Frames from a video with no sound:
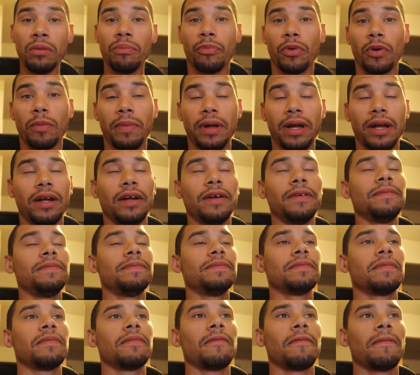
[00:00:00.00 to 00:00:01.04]

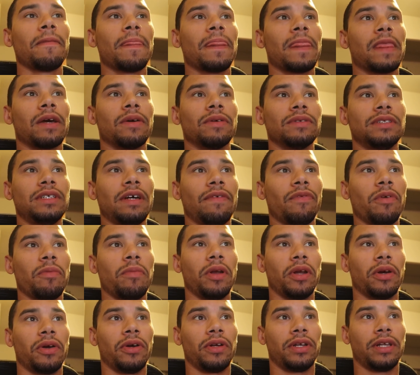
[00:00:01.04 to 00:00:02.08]
Premiere. No, it's definitely
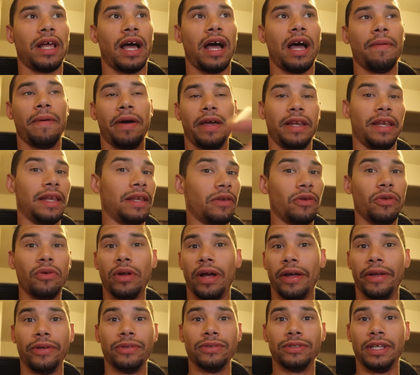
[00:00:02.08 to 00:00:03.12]
been a good time. I do
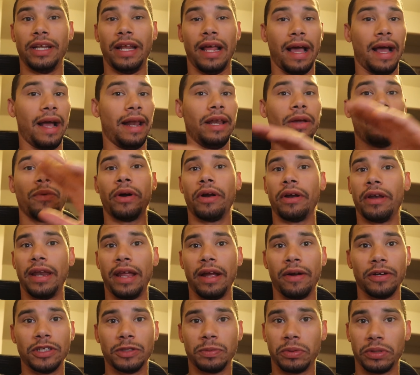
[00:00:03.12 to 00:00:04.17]
not use it anywhere
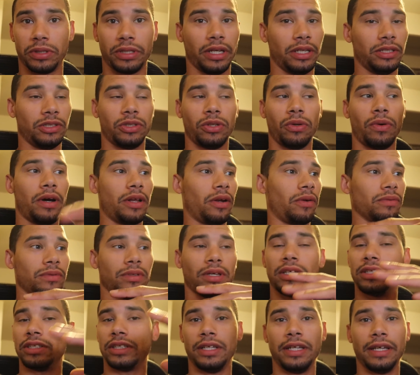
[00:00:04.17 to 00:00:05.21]
near its potential. I don't
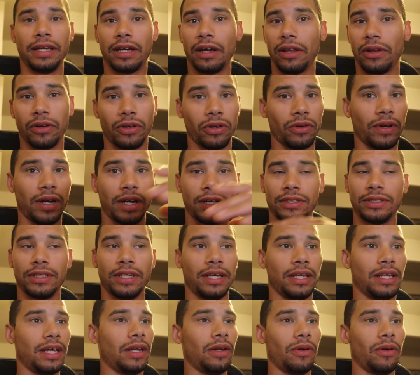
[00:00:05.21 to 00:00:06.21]
touch any color correction.